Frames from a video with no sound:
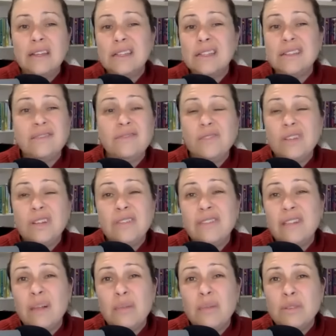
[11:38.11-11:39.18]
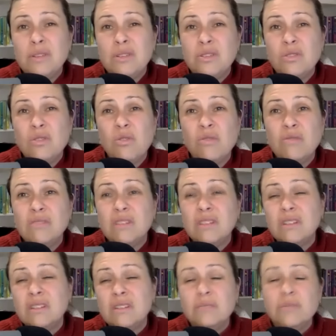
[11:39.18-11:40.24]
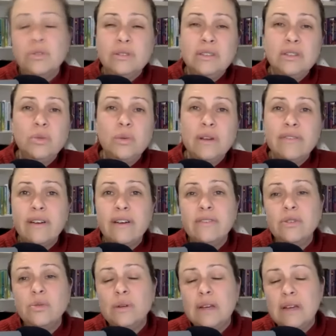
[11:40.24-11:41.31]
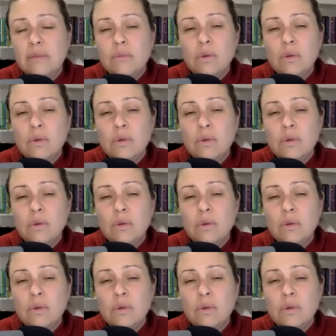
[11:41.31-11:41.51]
isn't fully developed until between 25 and 28.